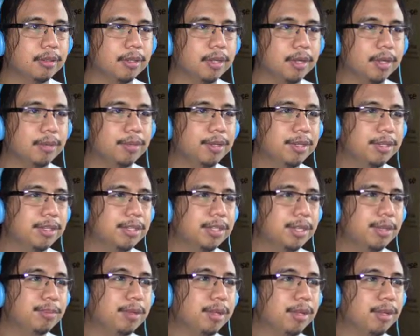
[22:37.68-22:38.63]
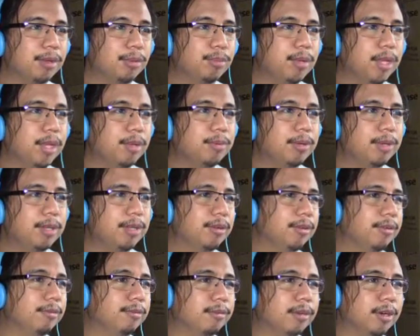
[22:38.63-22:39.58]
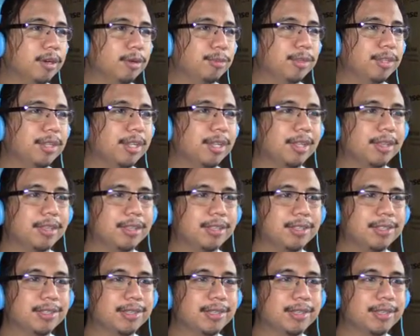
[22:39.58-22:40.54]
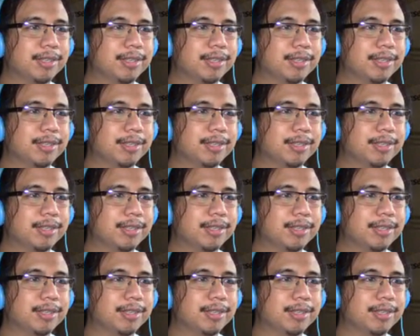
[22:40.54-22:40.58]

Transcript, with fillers: I'm gonna sleep like a baby in an environment like this.